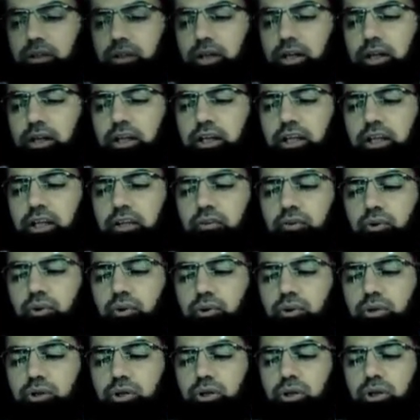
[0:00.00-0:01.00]
80
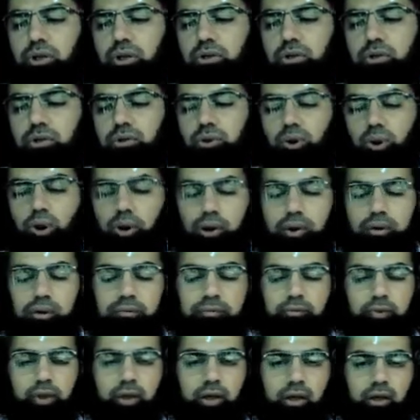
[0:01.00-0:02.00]
volts, so on.
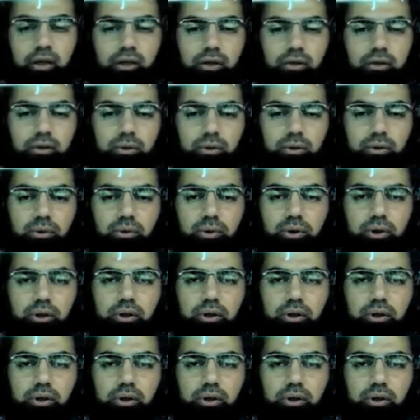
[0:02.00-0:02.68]
So